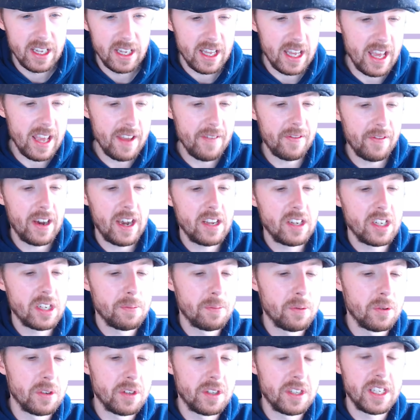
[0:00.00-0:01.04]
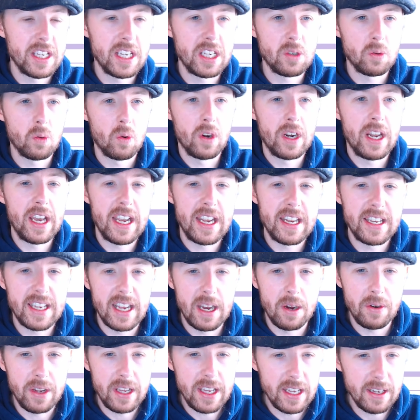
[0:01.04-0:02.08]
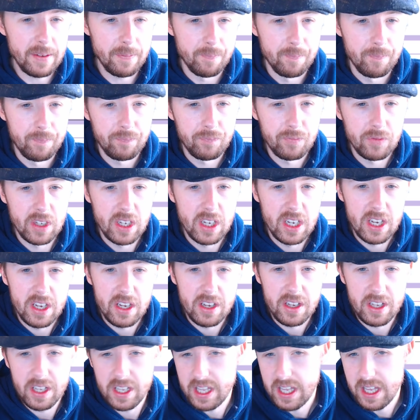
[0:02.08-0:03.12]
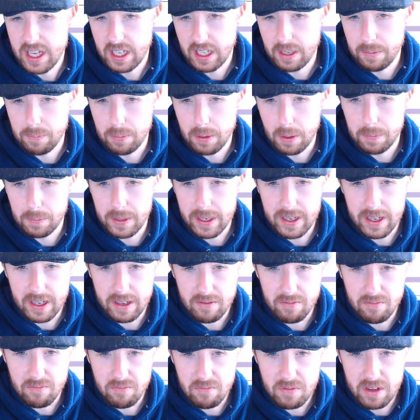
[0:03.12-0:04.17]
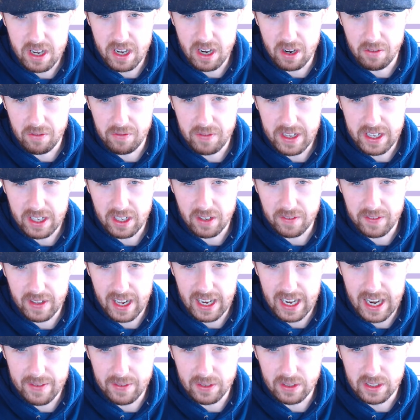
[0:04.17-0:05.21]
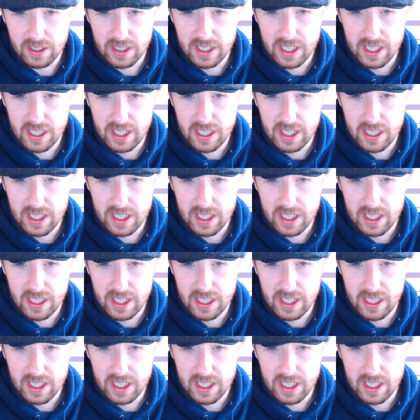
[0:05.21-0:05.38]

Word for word: If I just put 618 down here, you can probably, you know, think of that level.